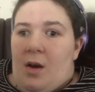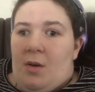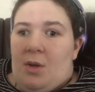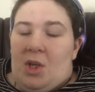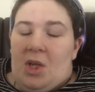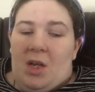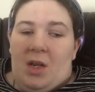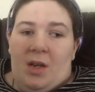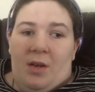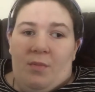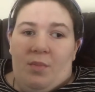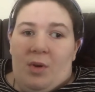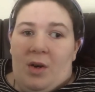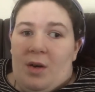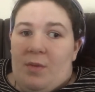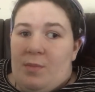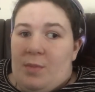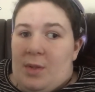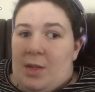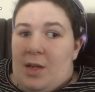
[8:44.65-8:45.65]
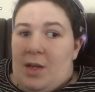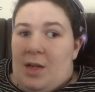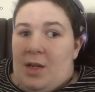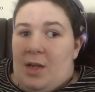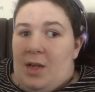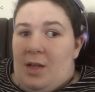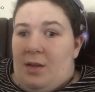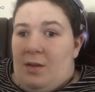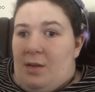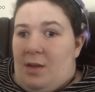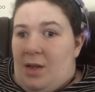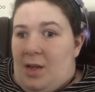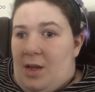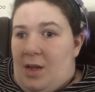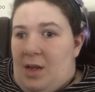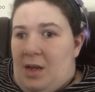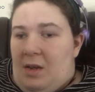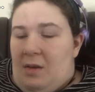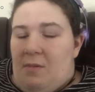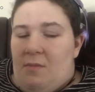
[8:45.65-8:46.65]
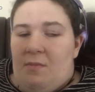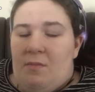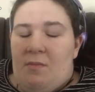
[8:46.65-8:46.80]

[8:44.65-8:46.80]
She had problems getting the